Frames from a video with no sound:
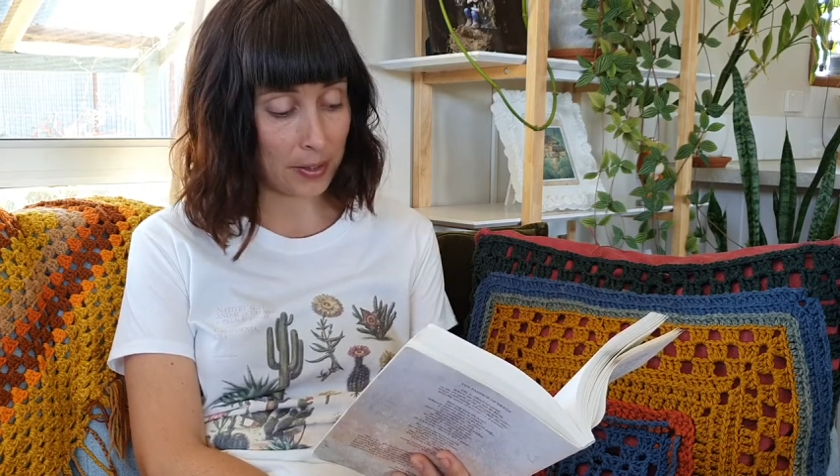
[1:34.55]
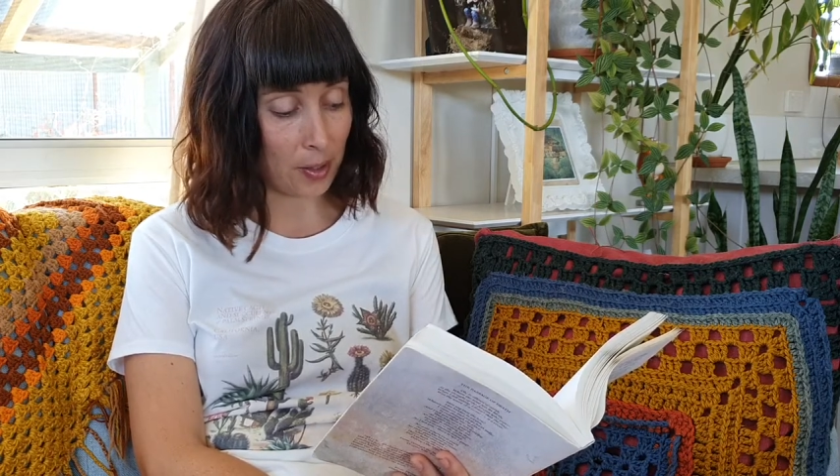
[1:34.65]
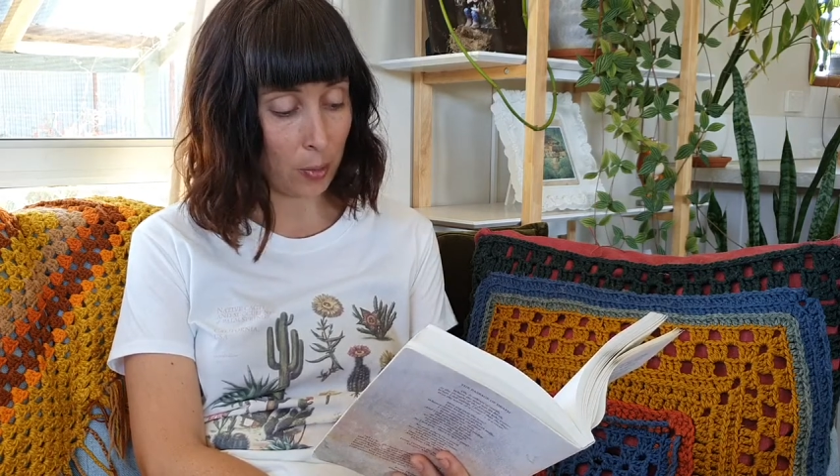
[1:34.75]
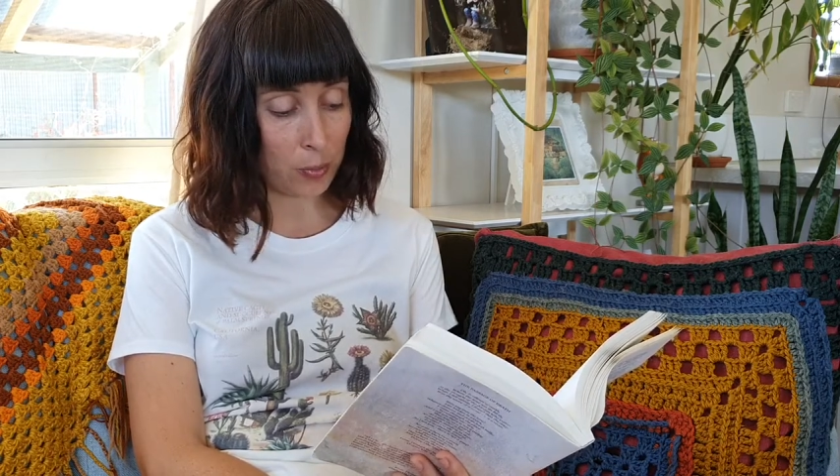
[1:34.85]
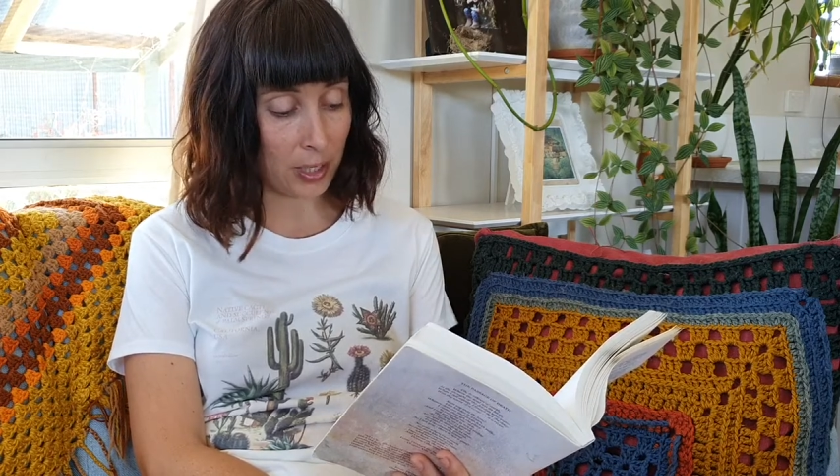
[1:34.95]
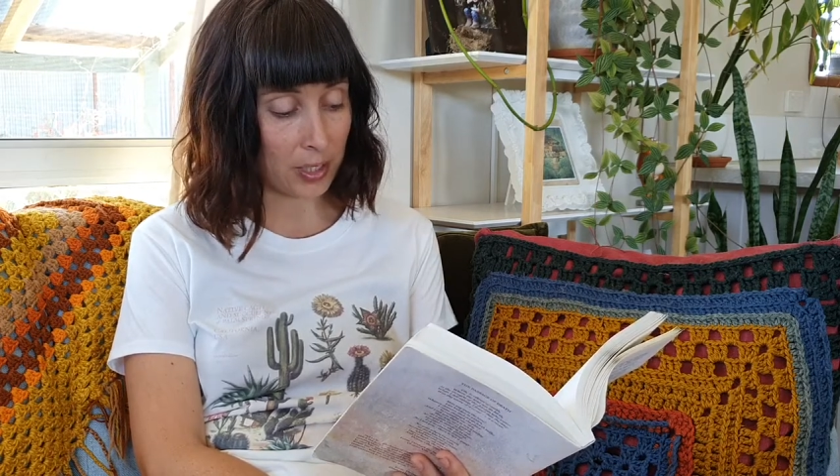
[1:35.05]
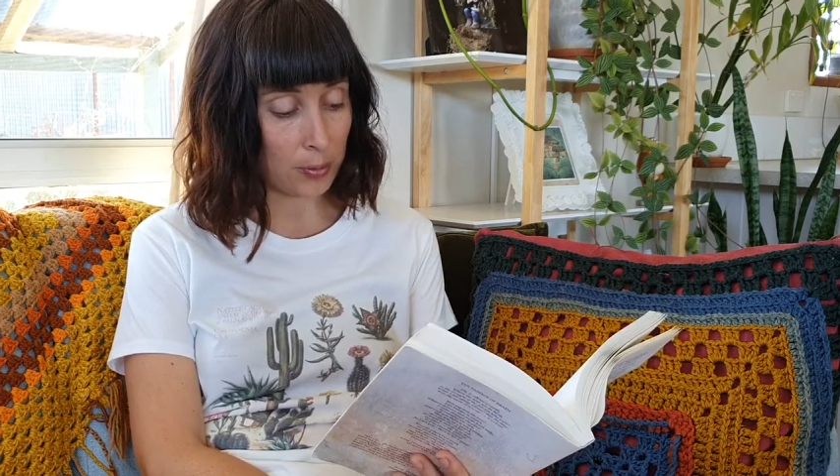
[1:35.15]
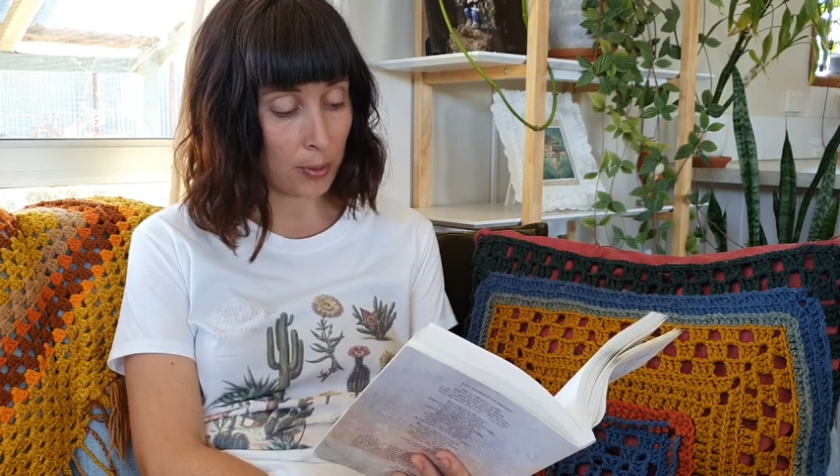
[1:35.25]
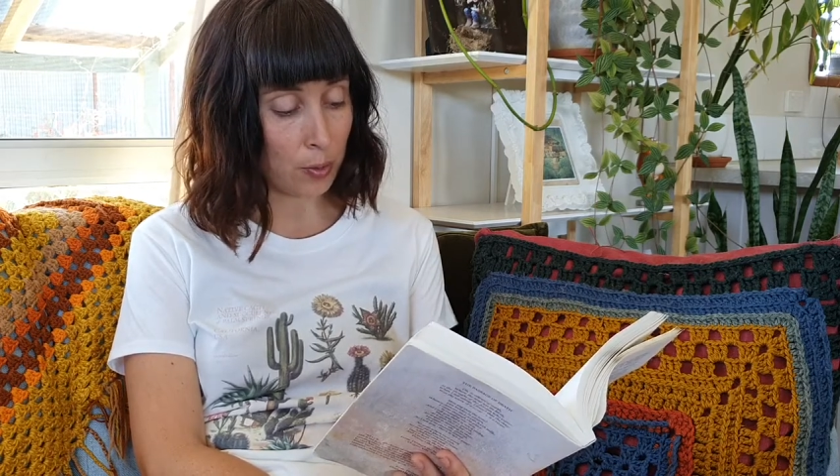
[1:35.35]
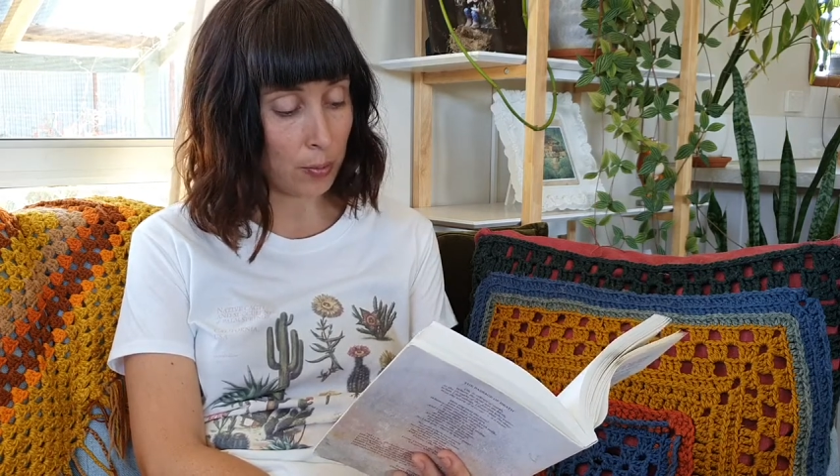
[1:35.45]
objects were
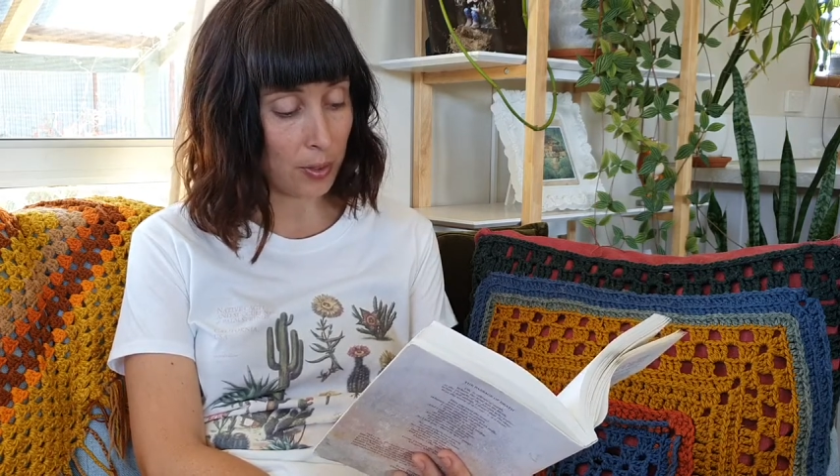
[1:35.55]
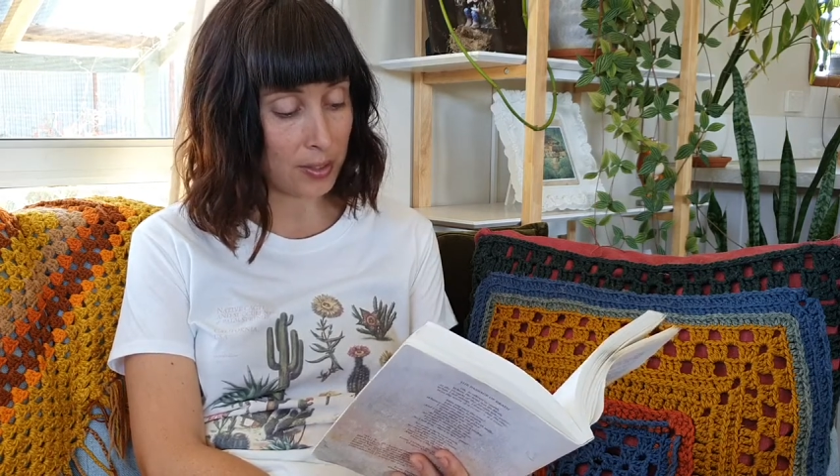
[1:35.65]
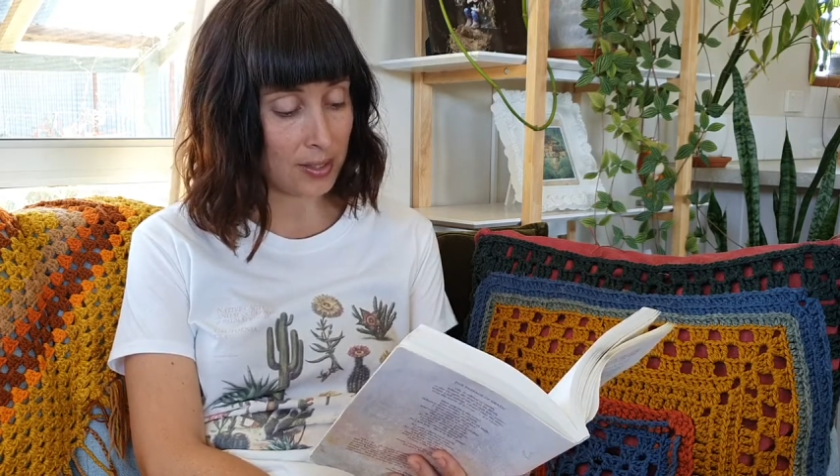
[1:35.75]
almost